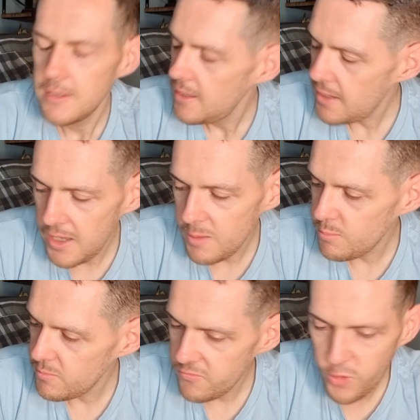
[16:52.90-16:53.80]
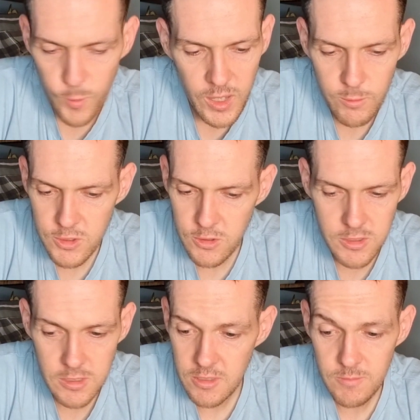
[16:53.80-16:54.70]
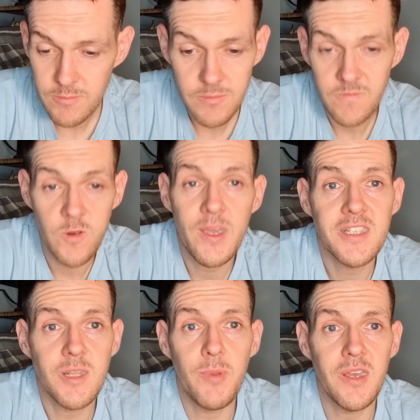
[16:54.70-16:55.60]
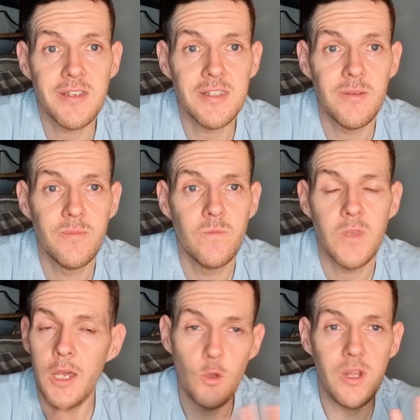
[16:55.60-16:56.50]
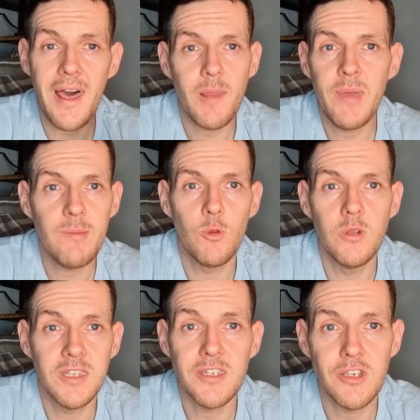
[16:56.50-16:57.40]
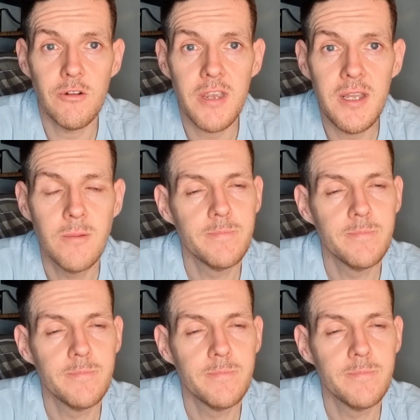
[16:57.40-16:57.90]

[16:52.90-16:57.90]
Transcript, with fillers: um, for me it was just, for me it's the best. I know a lot of people will disagree,